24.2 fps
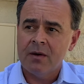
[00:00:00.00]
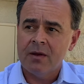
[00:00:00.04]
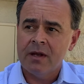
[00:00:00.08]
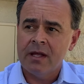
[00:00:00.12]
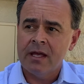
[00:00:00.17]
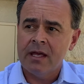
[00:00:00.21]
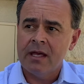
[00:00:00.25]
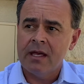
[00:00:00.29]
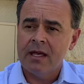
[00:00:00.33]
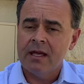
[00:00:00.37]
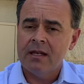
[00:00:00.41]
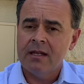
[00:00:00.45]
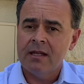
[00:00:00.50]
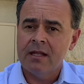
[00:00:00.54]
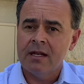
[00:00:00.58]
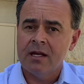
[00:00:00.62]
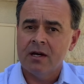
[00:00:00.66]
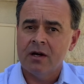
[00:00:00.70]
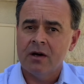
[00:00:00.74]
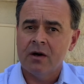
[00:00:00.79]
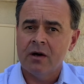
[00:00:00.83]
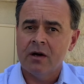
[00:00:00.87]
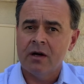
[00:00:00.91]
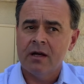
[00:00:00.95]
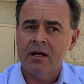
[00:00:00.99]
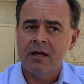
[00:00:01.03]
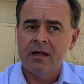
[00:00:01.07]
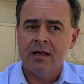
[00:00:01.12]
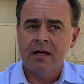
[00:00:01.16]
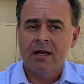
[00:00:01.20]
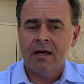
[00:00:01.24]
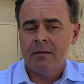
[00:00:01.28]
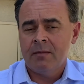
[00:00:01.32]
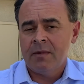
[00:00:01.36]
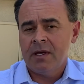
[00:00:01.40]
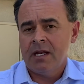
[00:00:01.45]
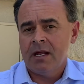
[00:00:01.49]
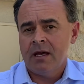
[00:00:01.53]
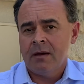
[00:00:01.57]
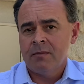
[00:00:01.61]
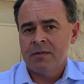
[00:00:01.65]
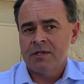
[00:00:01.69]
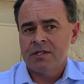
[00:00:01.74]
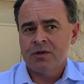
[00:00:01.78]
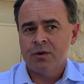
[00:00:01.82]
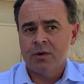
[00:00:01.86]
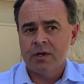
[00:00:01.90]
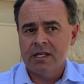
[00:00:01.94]
And, you know, I mean, I'm
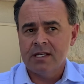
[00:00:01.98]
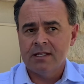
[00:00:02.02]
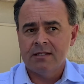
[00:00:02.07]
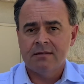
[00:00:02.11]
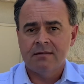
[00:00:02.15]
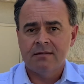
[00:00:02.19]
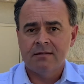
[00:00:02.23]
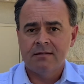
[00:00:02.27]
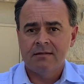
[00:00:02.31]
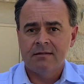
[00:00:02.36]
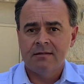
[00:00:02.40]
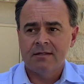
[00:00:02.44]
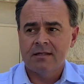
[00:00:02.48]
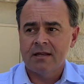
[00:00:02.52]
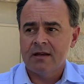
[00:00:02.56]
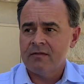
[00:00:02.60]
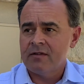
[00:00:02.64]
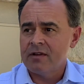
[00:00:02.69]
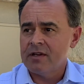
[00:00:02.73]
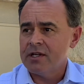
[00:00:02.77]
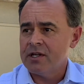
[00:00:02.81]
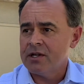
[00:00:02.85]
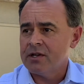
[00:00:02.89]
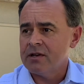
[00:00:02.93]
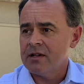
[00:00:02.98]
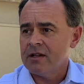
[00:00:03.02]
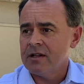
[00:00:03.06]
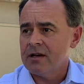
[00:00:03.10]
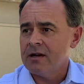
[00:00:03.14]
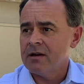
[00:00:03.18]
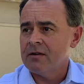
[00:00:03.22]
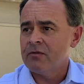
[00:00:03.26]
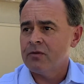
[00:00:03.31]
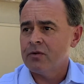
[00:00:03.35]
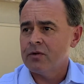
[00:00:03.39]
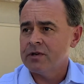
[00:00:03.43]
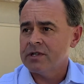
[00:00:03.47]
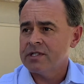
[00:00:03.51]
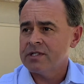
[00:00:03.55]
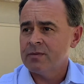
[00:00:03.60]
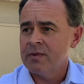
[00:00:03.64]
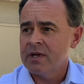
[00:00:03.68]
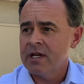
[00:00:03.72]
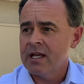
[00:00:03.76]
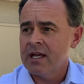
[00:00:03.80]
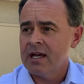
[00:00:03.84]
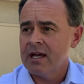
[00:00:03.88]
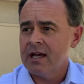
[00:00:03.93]
a 27-year law
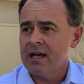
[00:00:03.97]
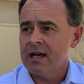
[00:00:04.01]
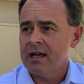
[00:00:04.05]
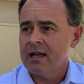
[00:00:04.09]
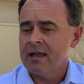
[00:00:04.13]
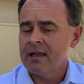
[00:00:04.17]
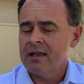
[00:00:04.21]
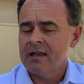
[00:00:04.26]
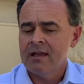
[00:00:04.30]
enforcement guy.